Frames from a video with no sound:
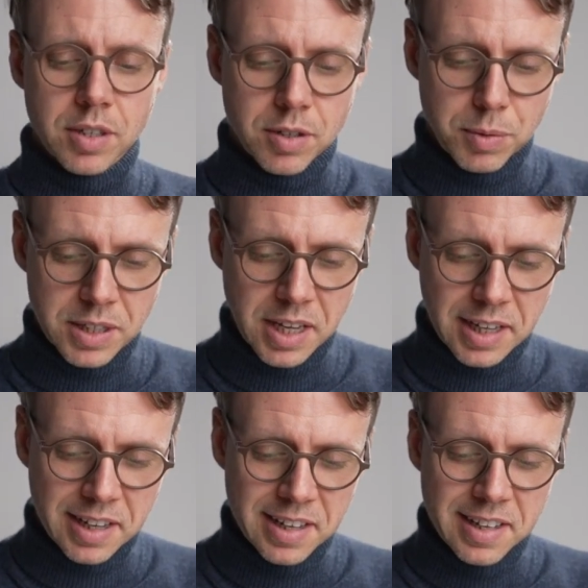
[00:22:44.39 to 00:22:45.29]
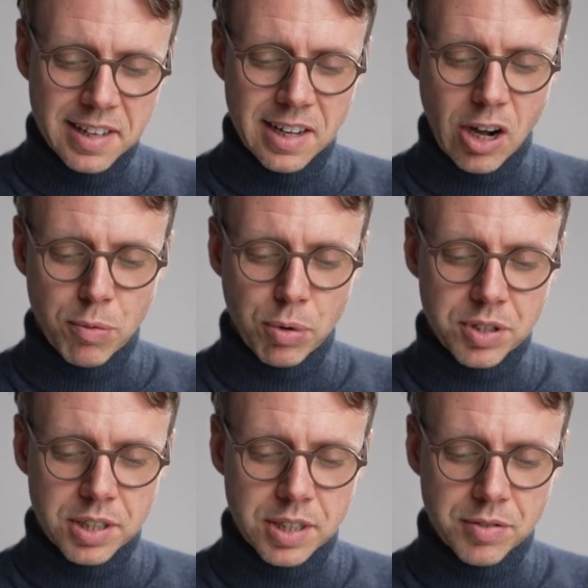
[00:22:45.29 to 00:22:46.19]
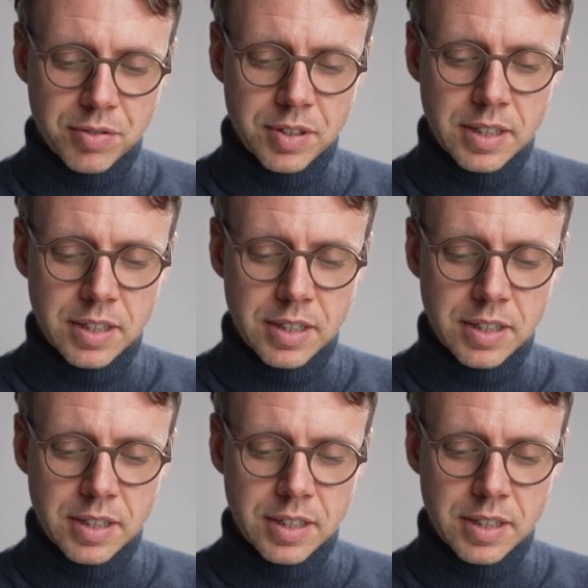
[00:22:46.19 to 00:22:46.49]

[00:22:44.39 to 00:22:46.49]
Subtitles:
So we take our positive